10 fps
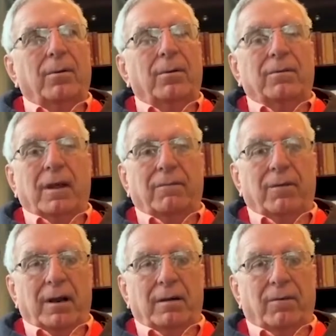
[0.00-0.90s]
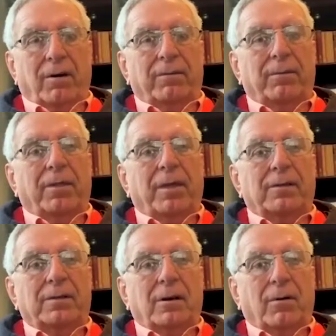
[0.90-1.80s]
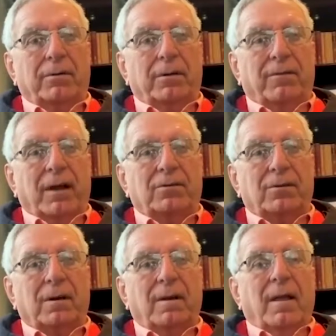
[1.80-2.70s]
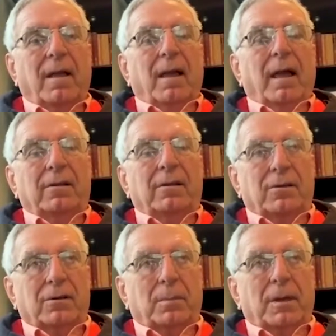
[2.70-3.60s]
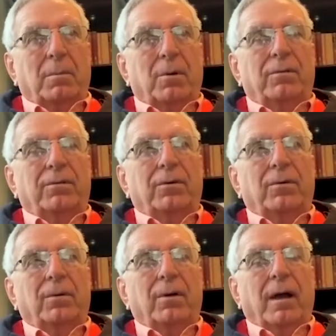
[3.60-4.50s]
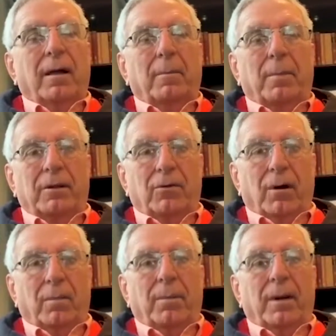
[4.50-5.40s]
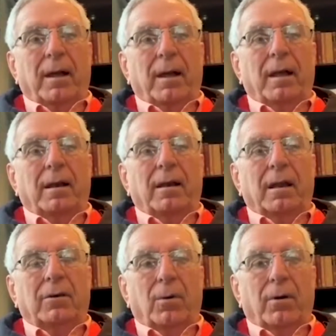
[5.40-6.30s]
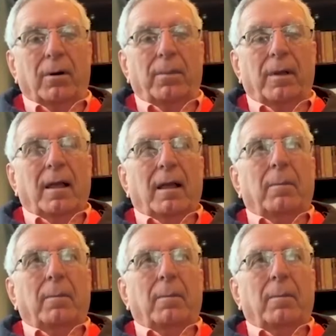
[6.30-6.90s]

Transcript: who is very involved with us in conservation, and he's just been moved to a big job in Europe.